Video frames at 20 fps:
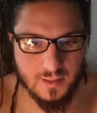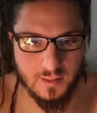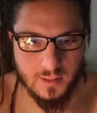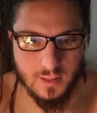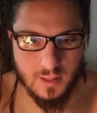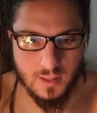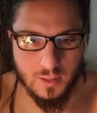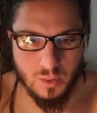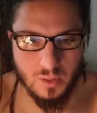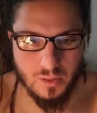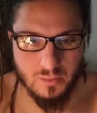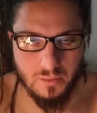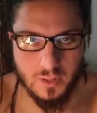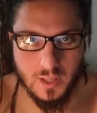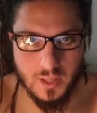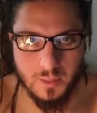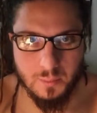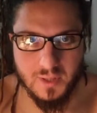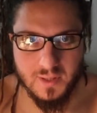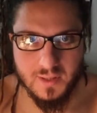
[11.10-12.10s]
however,
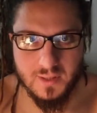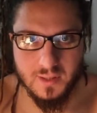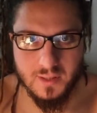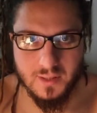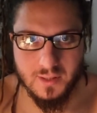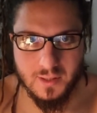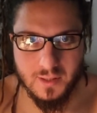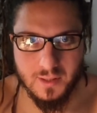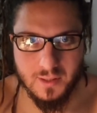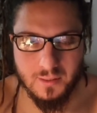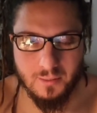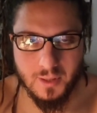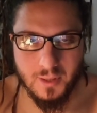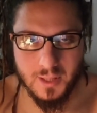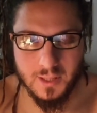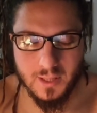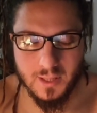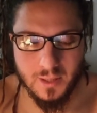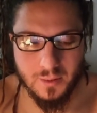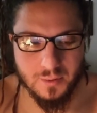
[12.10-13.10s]
I'm in Sicily right
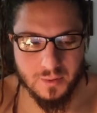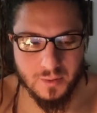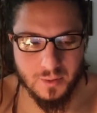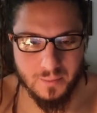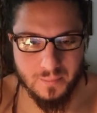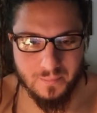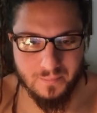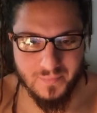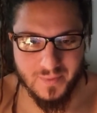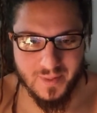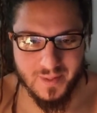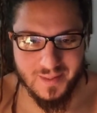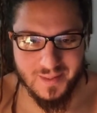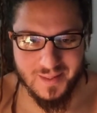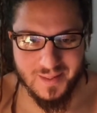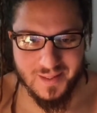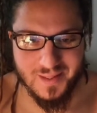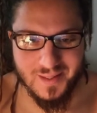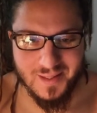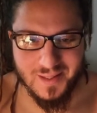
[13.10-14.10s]
now, so
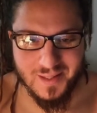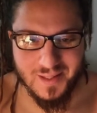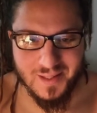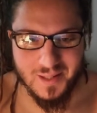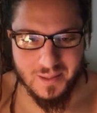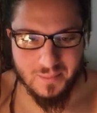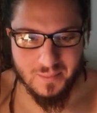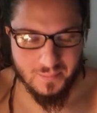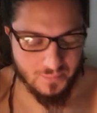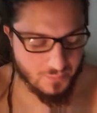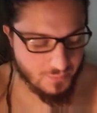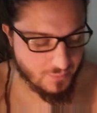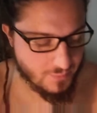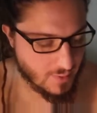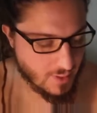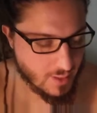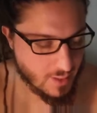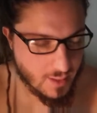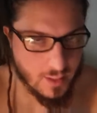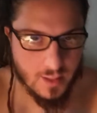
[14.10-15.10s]
yeah.
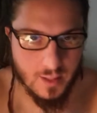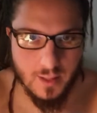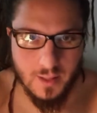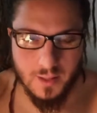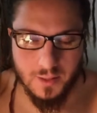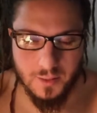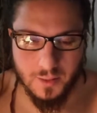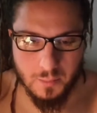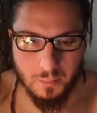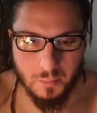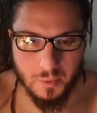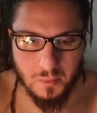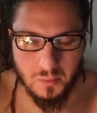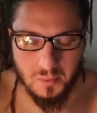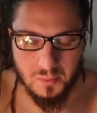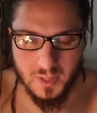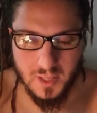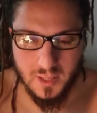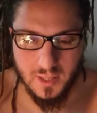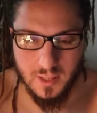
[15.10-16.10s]
You can
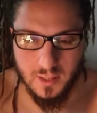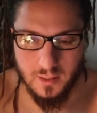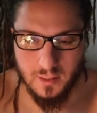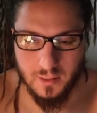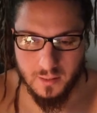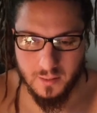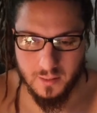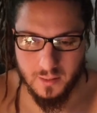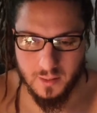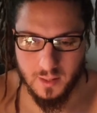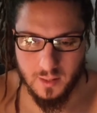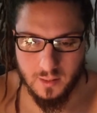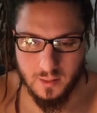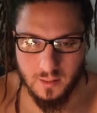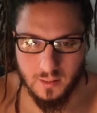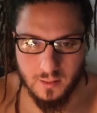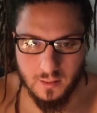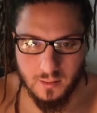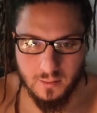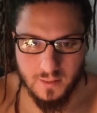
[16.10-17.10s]
probably hear the
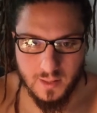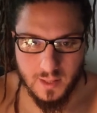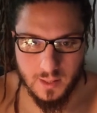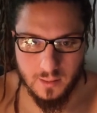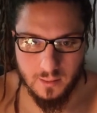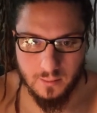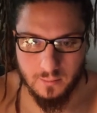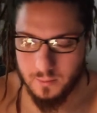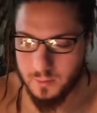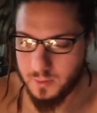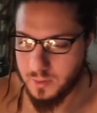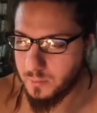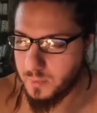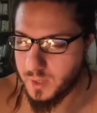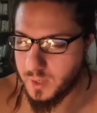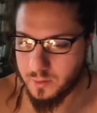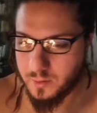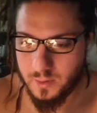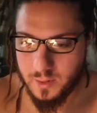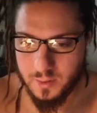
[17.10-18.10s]
fan on the
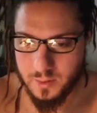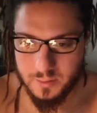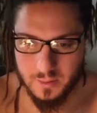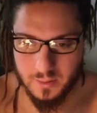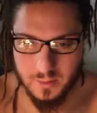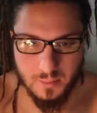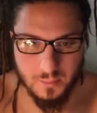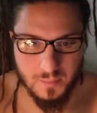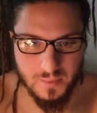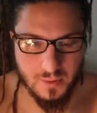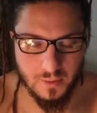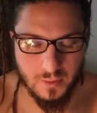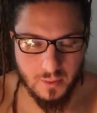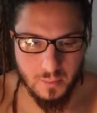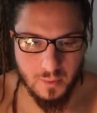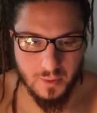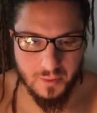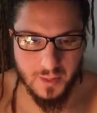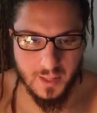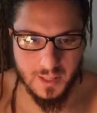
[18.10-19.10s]
background. I'm sorry
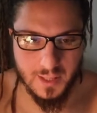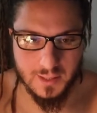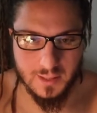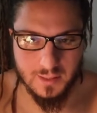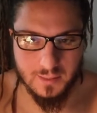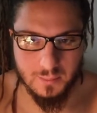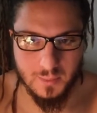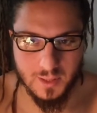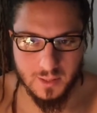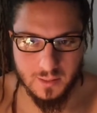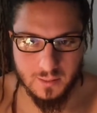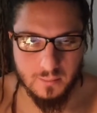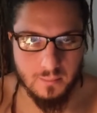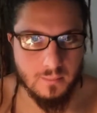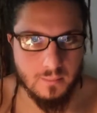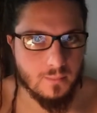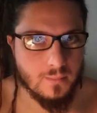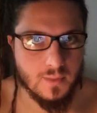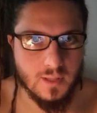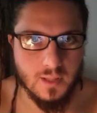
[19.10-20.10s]
about that, but
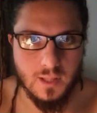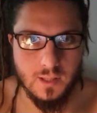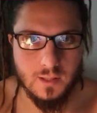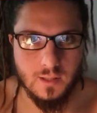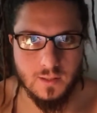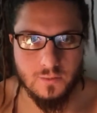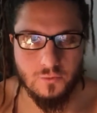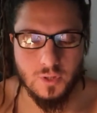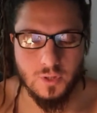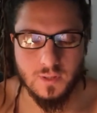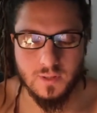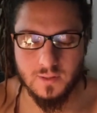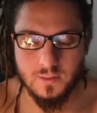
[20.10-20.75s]
the heat is just...